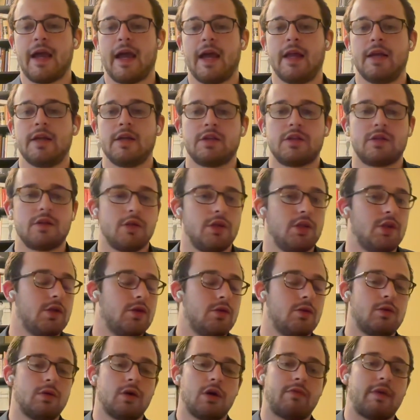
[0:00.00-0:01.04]
and
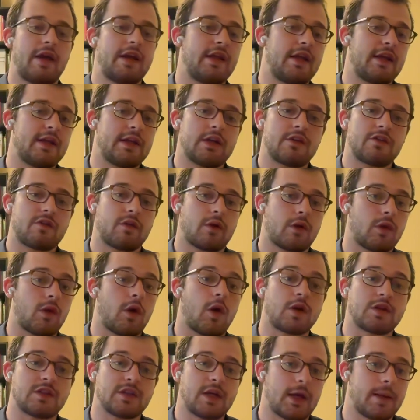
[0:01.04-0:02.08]
you irradiate it for a
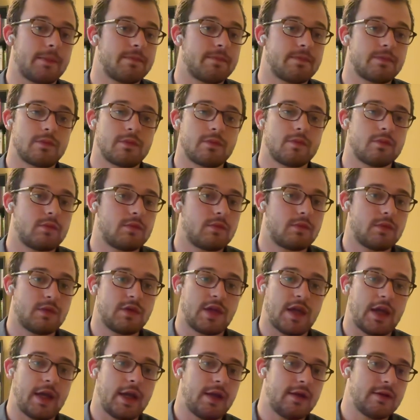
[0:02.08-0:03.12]
long time,
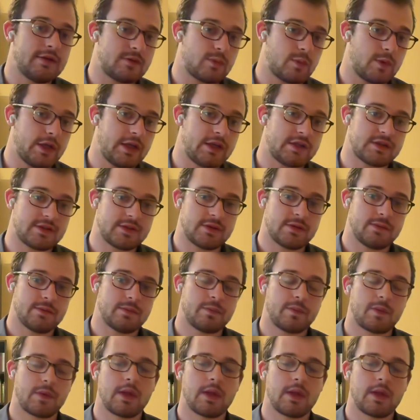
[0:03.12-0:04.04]
days, weeks,